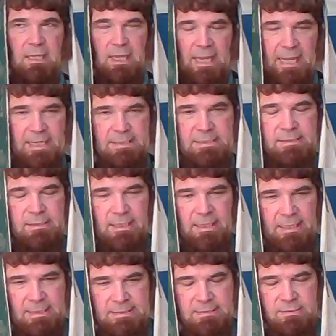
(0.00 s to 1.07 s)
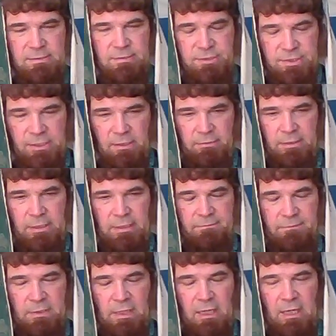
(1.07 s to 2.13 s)
as, as children
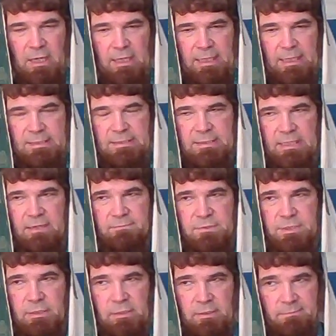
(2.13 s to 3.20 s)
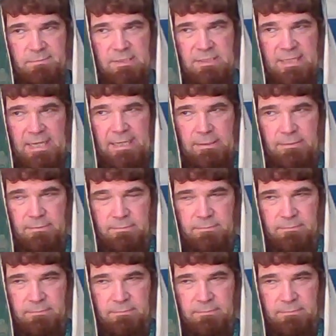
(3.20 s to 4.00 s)
of God instead of children of Satan.